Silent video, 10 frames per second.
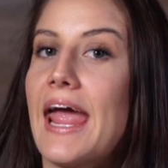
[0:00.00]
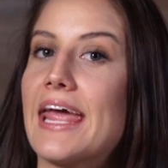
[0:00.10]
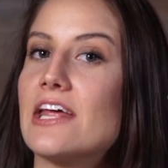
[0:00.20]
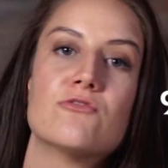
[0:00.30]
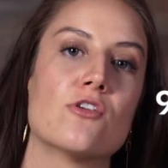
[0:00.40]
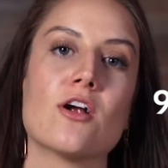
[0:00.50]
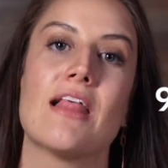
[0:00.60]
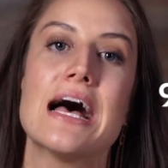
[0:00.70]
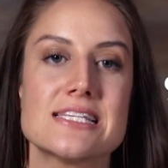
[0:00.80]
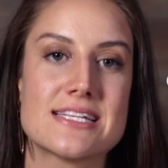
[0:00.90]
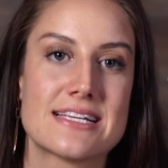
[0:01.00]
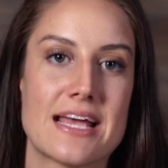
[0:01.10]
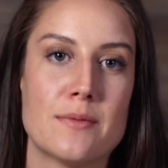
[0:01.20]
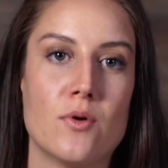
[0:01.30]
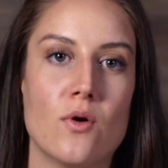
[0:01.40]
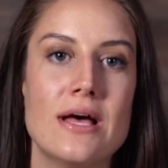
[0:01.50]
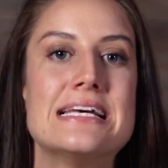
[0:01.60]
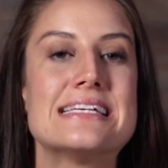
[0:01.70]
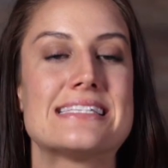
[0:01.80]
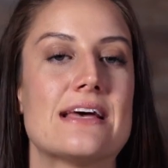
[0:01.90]
And for our last example,
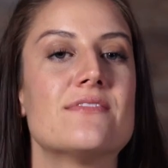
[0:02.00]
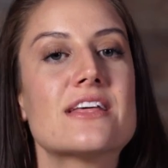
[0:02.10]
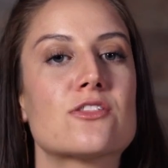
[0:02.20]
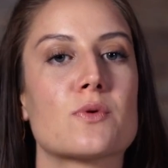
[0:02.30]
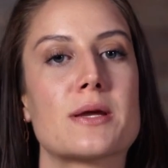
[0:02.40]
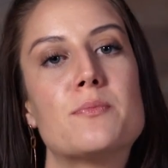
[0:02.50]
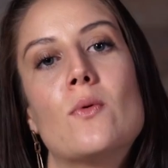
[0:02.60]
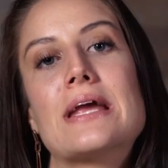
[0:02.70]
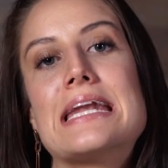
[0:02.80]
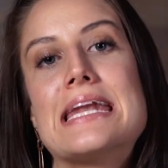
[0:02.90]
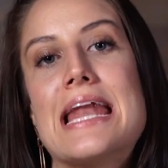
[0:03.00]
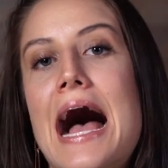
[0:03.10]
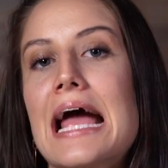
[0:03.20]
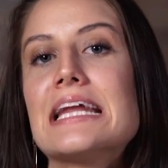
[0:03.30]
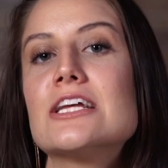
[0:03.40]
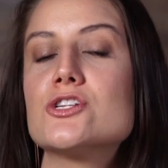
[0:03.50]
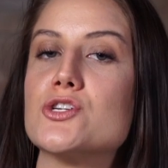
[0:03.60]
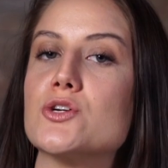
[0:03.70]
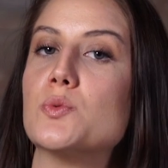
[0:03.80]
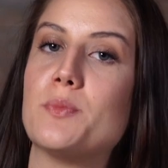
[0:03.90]
seventy-three point nine
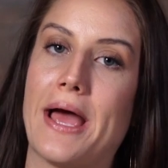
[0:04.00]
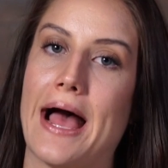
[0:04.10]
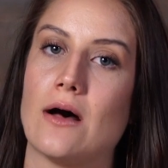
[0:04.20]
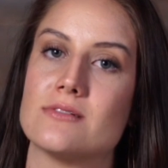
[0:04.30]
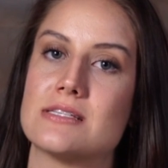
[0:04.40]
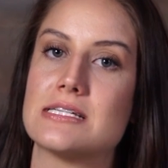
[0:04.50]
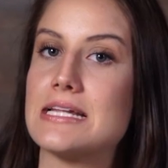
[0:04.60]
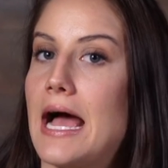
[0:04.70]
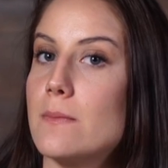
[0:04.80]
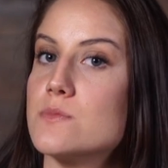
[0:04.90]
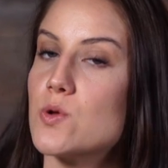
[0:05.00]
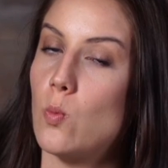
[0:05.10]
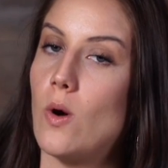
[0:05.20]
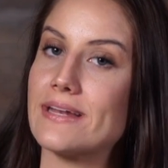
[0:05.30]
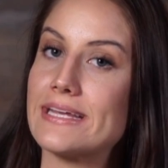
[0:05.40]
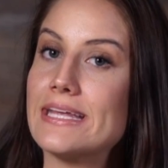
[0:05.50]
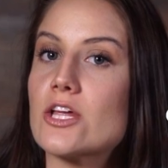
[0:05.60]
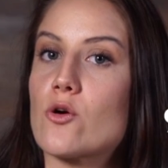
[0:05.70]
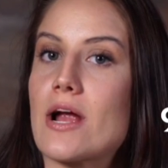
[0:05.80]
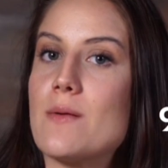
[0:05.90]
two pounds times one
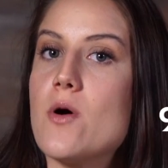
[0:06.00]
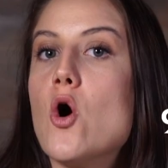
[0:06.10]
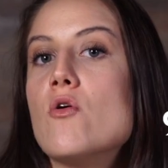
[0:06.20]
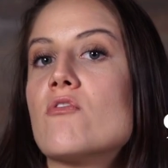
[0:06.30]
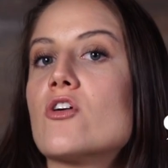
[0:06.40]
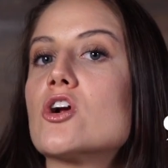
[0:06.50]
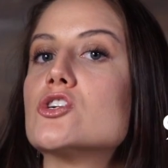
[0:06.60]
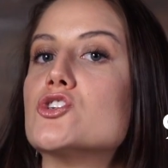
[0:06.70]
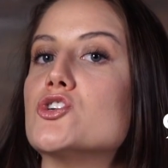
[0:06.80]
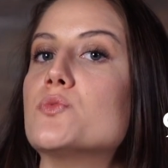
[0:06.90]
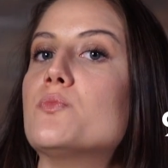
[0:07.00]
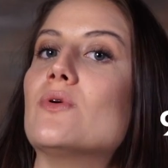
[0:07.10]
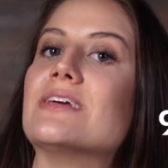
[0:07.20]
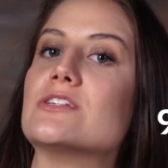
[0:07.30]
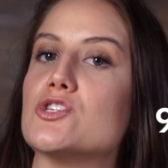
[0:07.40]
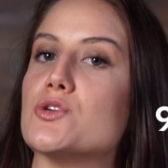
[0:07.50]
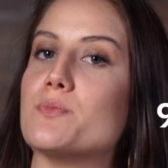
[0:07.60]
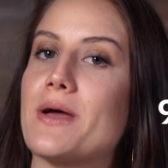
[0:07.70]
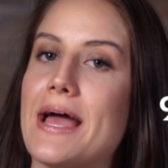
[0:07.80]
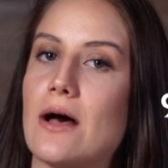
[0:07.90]
kilogram over two point two
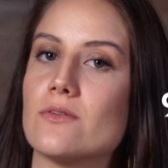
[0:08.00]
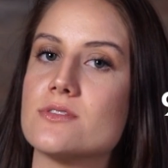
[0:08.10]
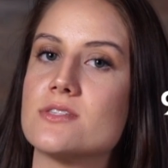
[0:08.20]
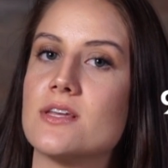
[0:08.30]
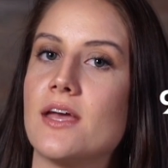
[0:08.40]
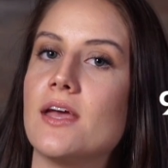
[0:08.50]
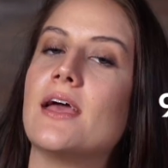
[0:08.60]
pounds.